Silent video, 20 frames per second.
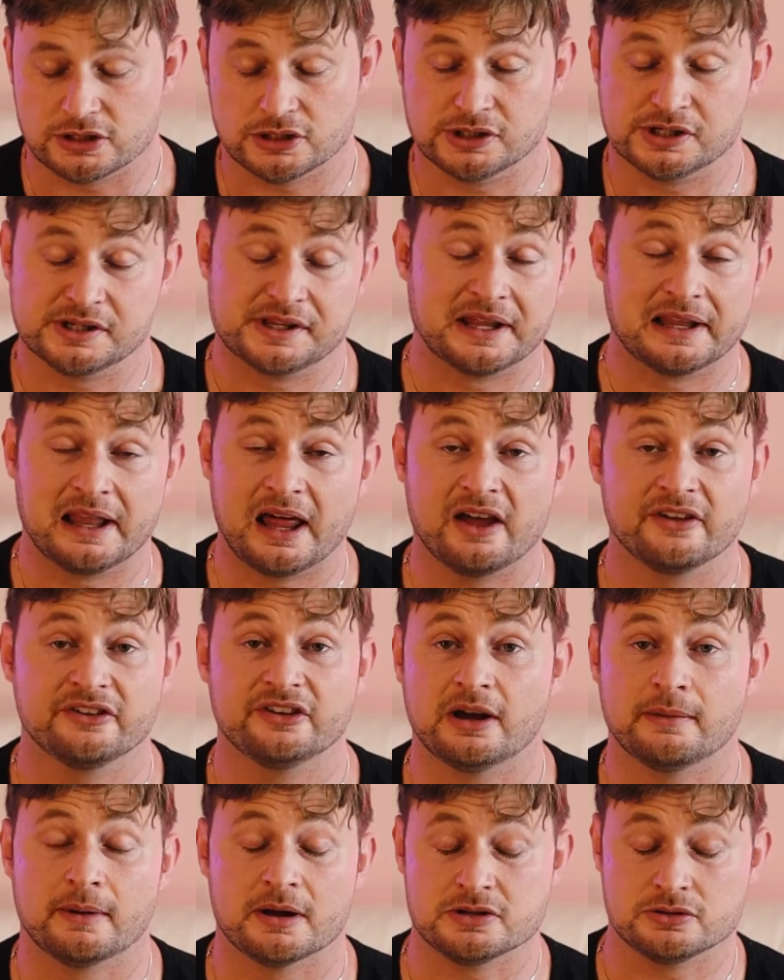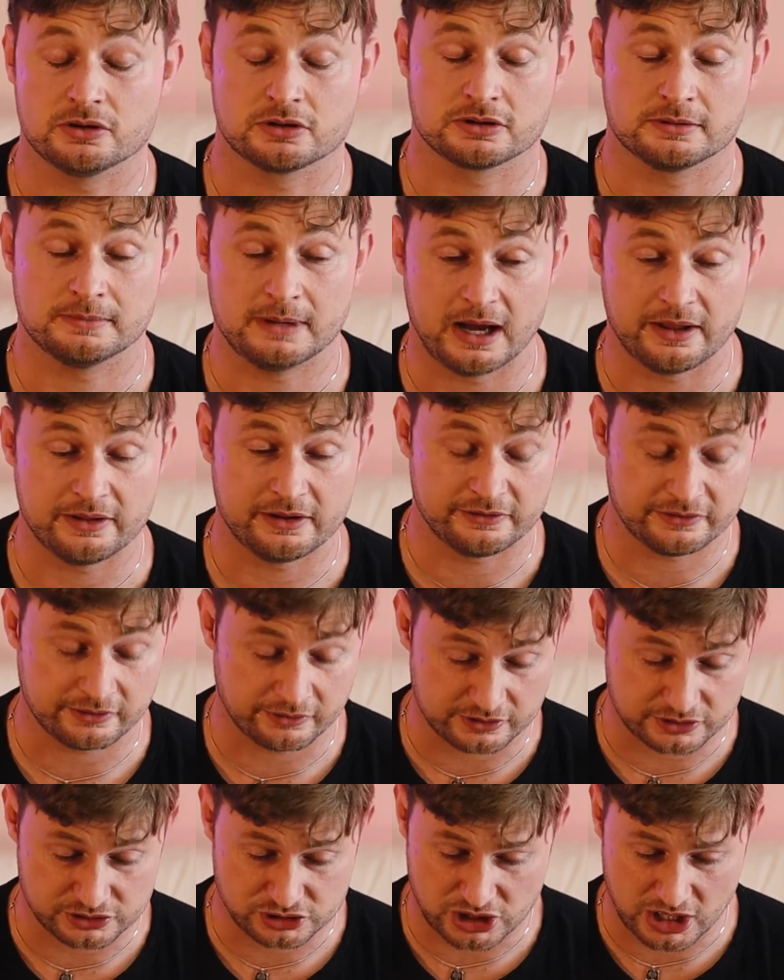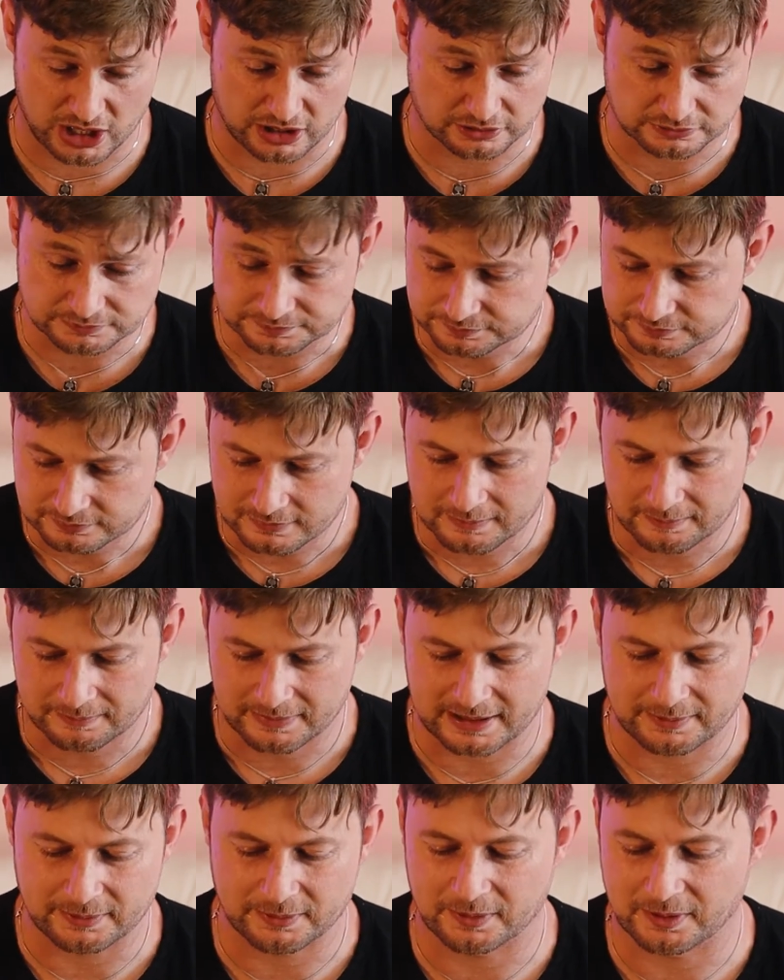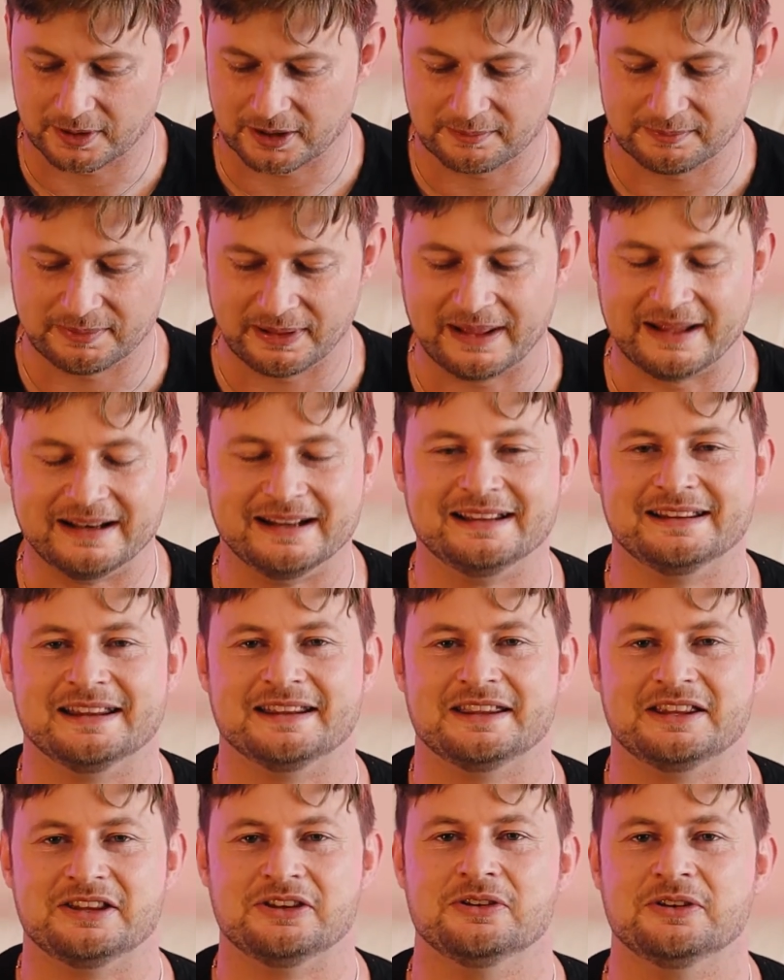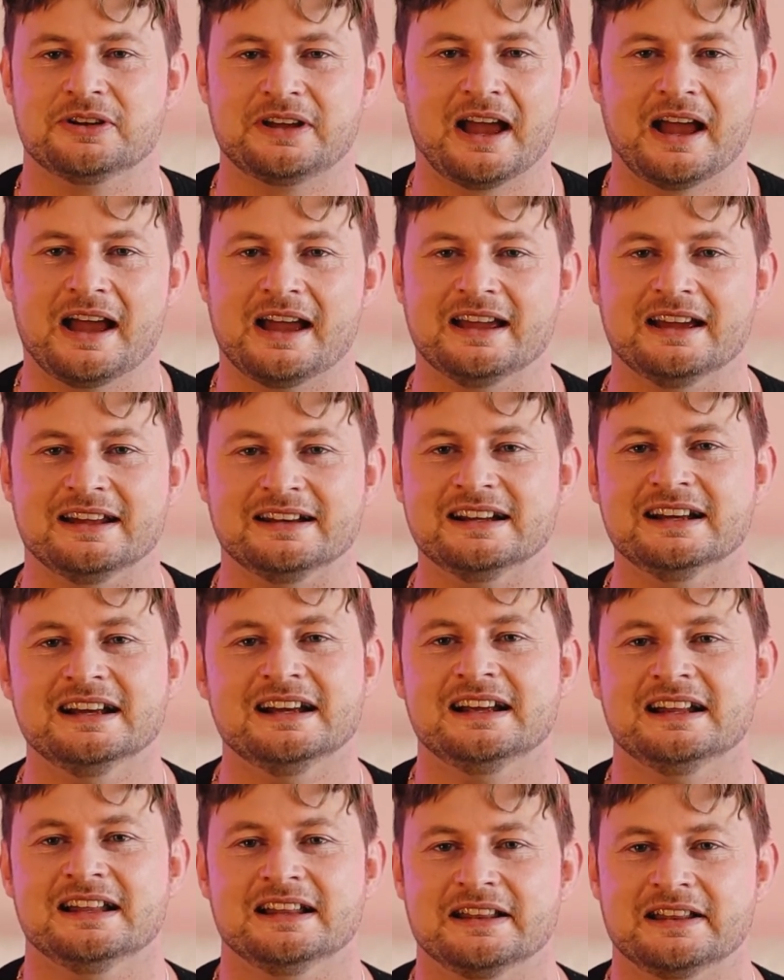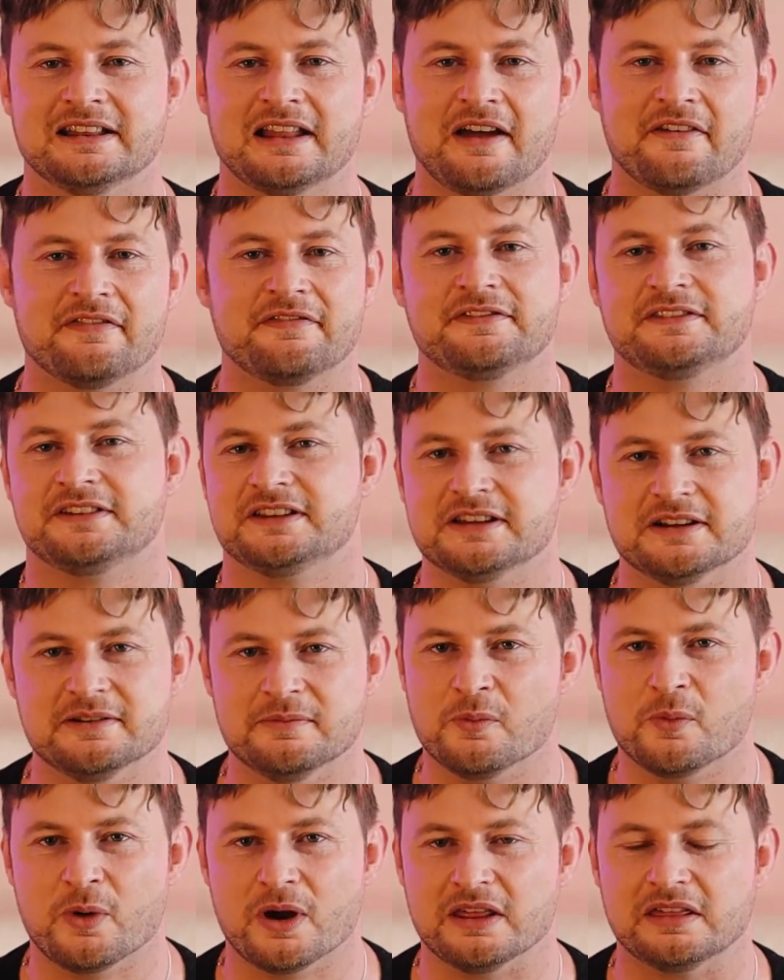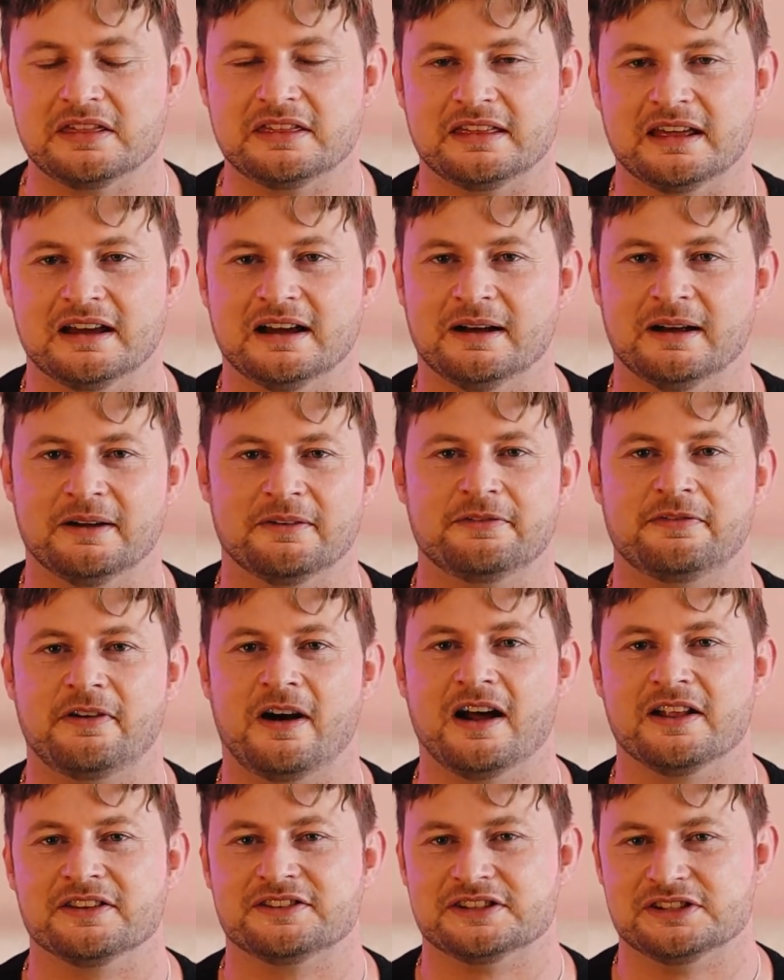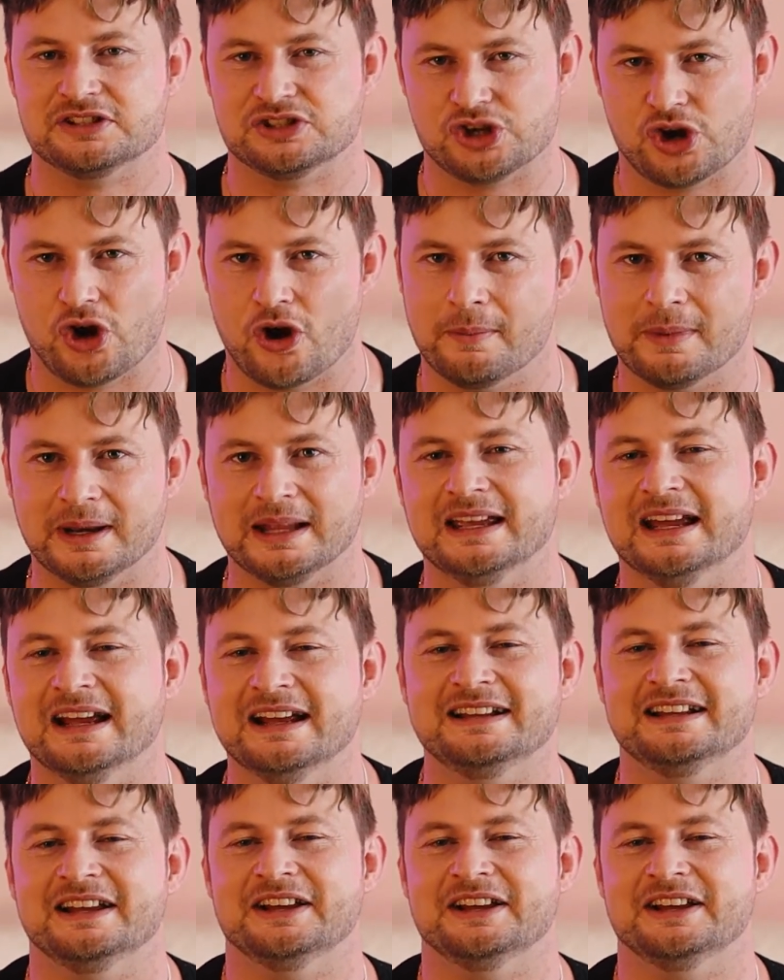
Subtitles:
Union. The last time I talked about this on this channel, people were complaining that the UK had left them with France and Germany,